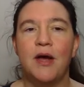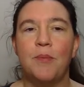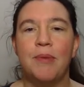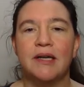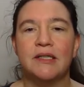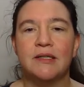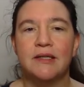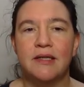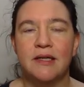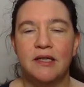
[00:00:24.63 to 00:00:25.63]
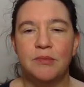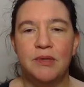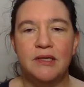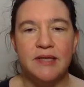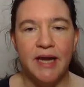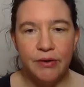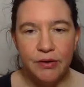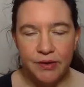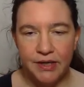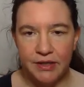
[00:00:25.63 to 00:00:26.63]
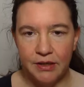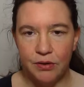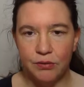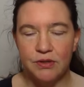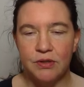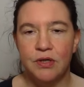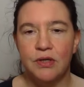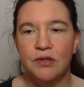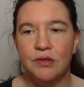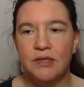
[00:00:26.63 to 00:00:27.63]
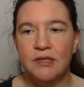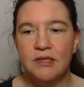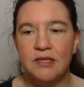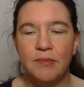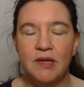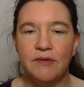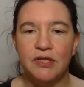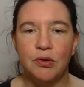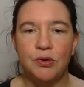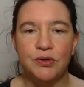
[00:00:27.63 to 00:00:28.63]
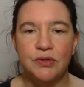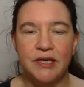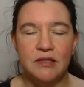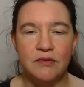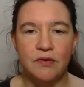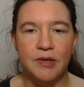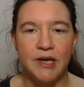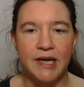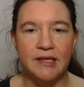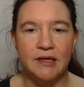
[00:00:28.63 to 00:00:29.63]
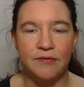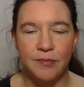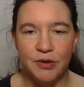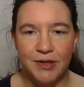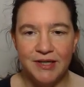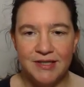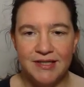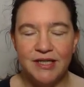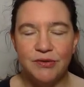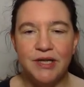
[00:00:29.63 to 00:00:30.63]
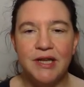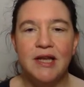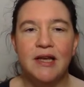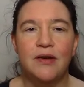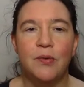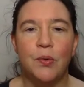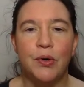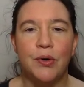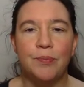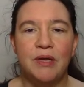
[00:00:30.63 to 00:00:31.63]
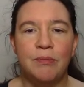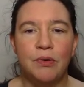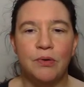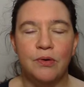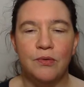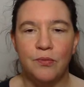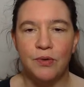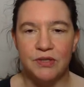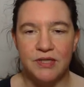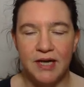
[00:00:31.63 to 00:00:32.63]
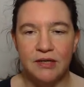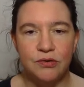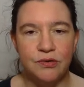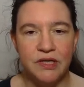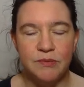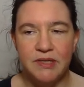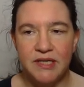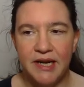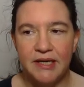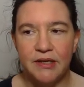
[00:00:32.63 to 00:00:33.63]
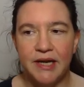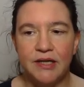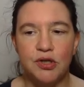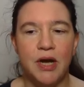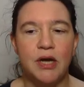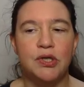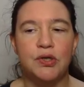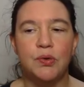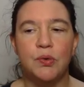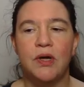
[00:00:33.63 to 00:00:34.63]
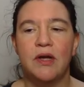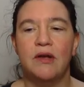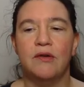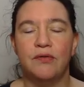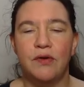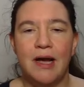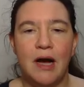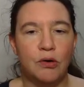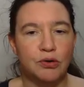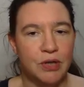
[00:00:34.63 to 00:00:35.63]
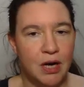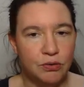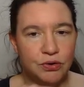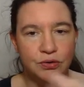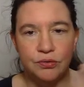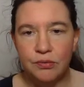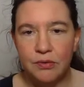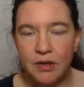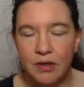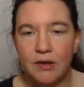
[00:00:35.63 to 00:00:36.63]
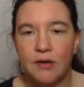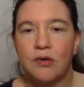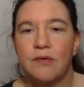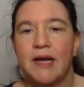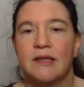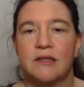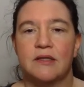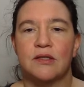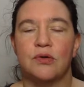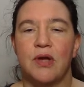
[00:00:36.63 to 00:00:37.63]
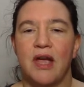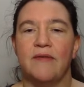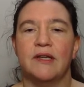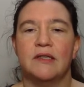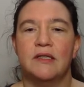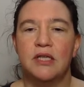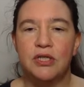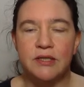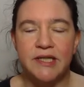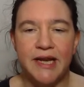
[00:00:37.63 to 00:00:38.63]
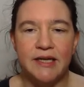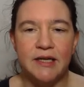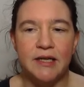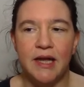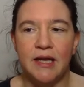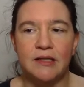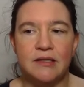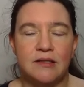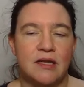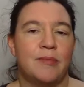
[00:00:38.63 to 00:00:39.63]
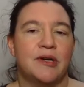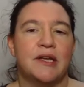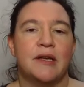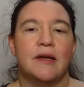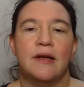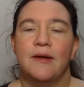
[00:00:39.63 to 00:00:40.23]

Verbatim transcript: but it means error-correcting codes. So this is something which also dates from the 19th and the 20th century, where people were starting to transmit data and trying to figure out how to correct this. So you're having digital data and something